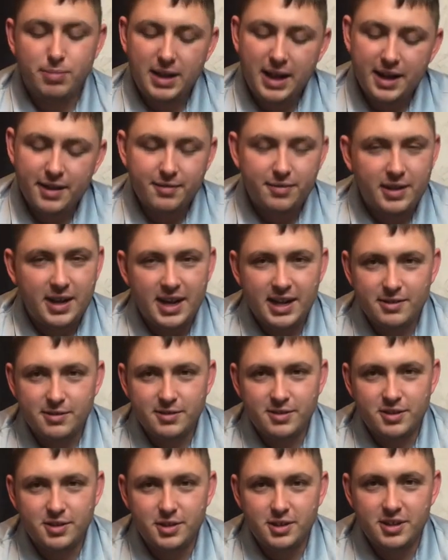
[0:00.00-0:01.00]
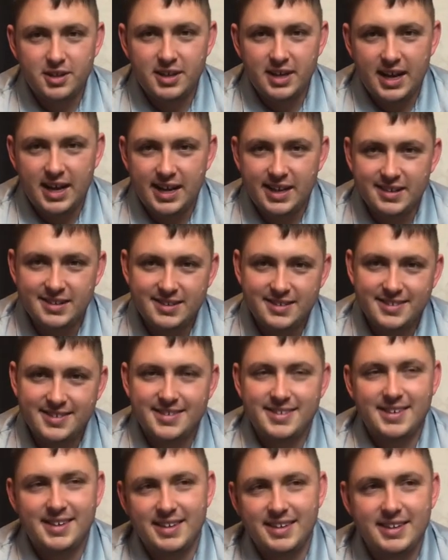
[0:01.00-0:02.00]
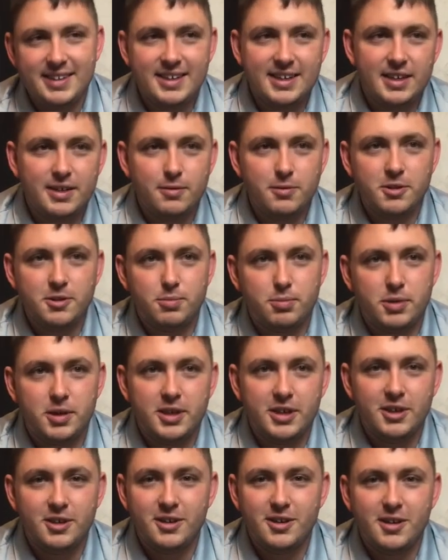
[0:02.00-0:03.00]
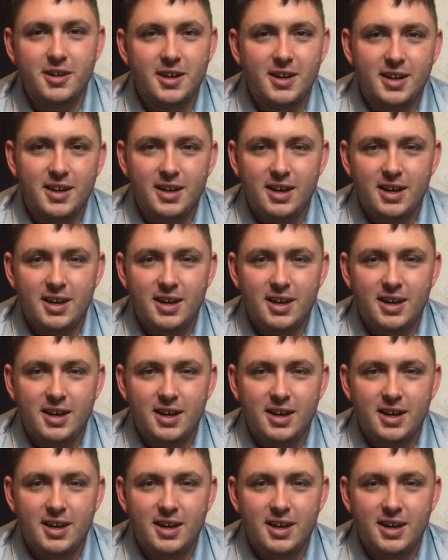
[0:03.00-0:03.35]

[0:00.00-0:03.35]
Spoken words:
Black Flag was good, and Syndicate was pretty good.